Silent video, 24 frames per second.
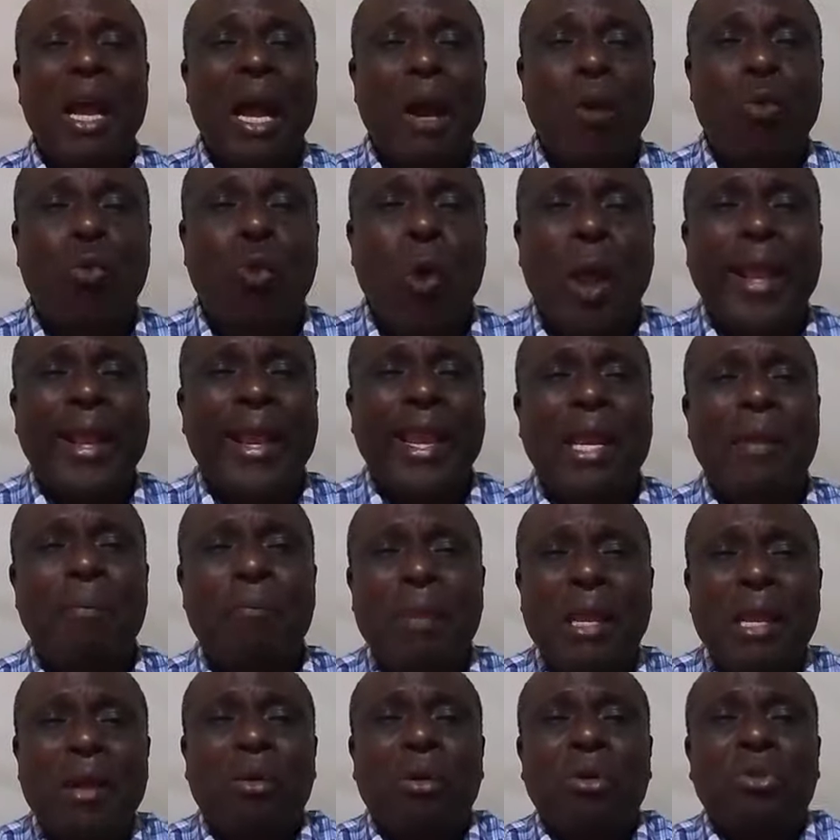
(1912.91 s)
Awaken
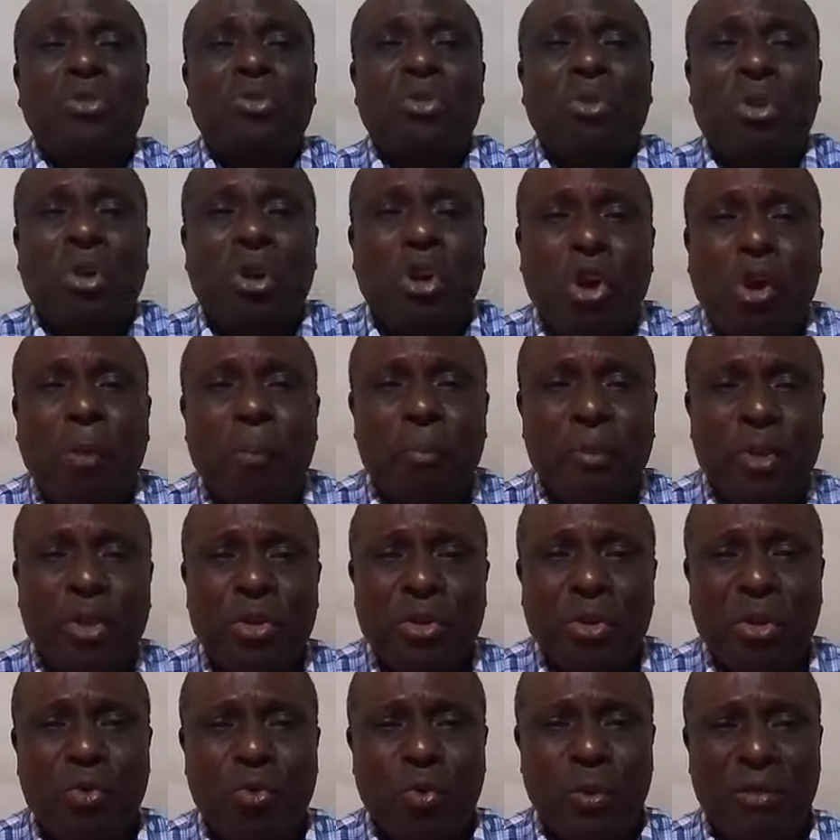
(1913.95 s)
me unto
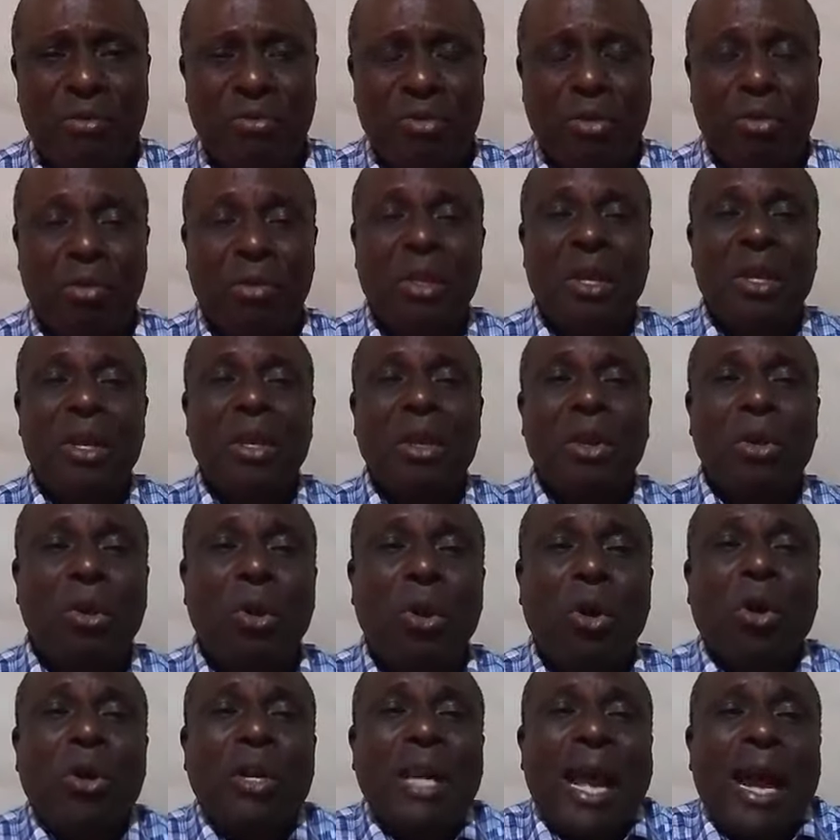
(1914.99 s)
communion with you.
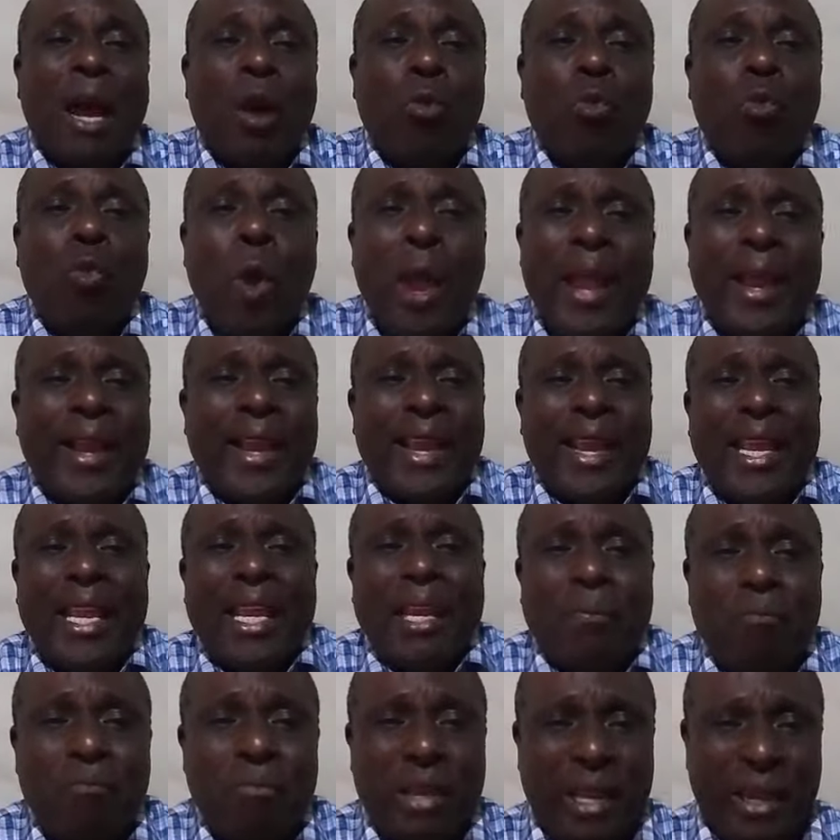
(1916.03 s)
Lord,
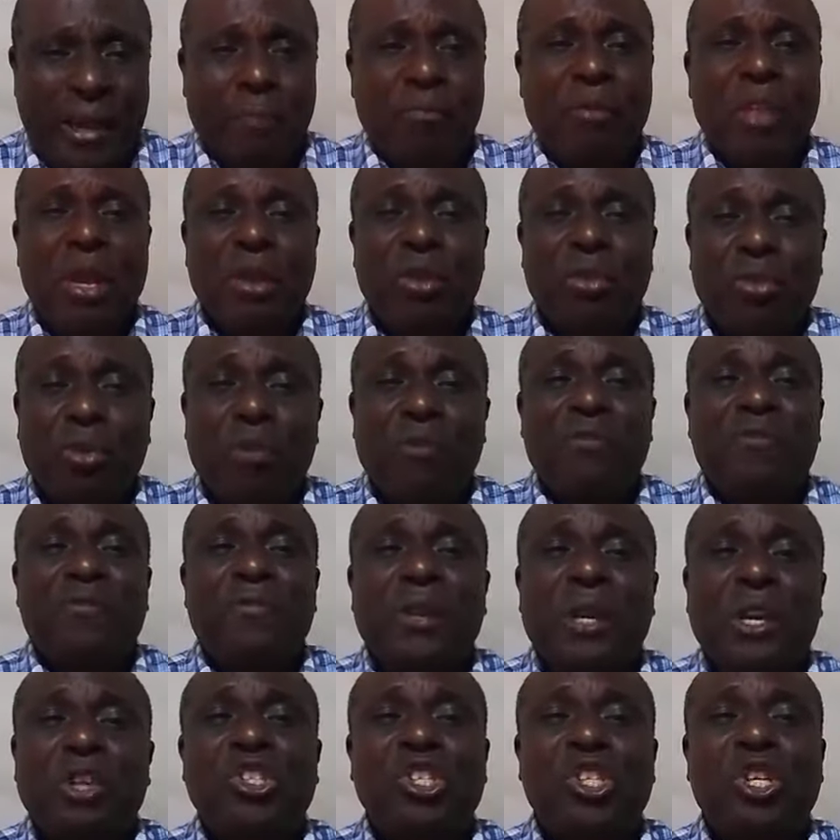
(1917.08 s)
awaken me to
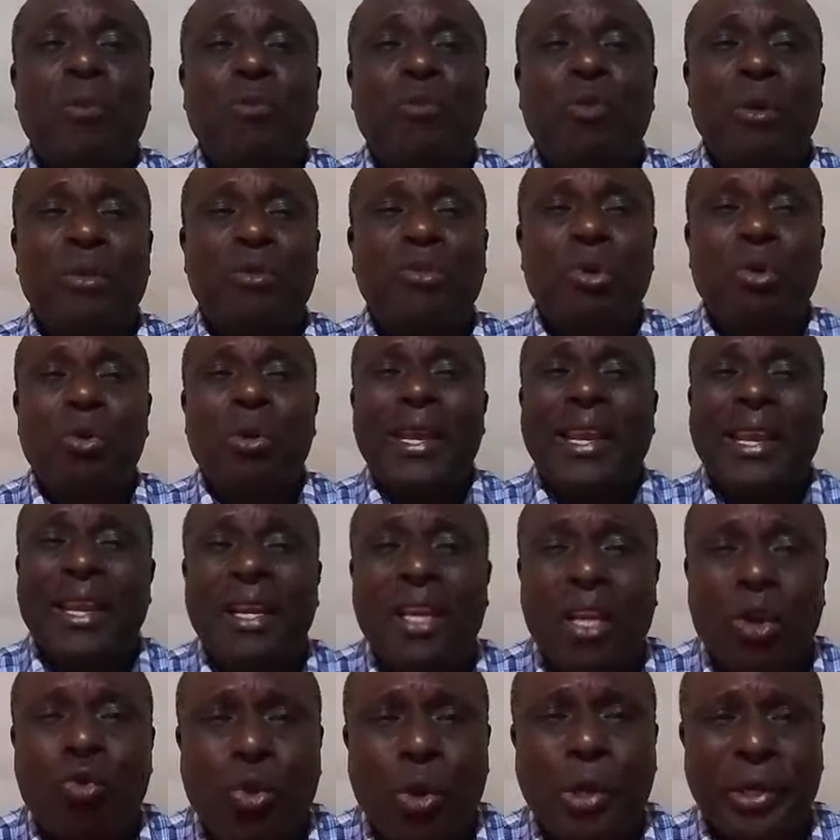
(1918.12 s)
fellowship with you in
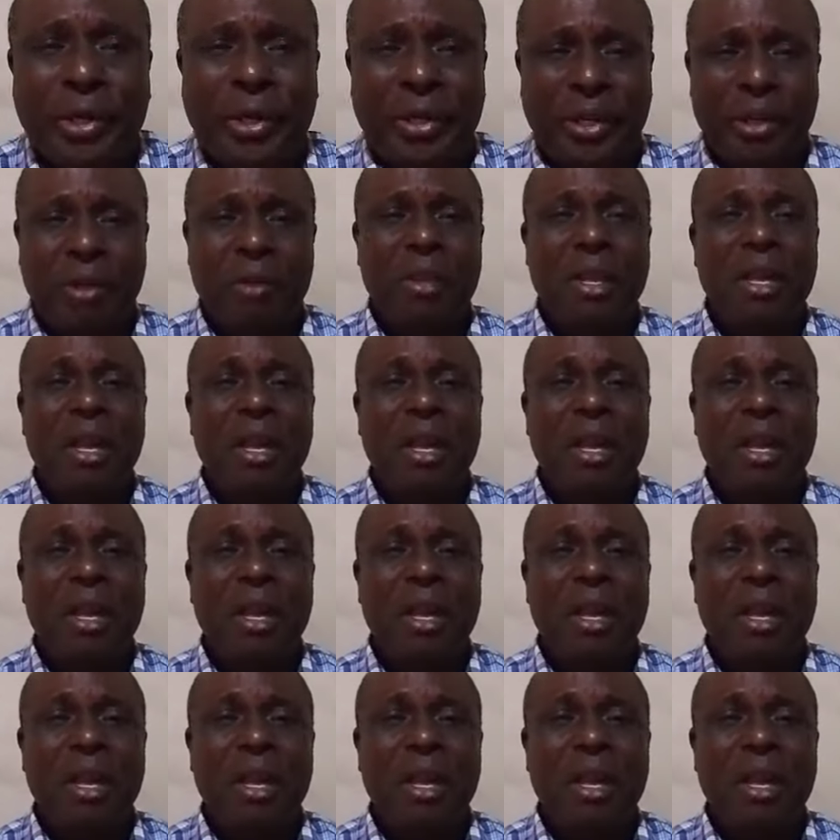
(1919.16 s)
the word.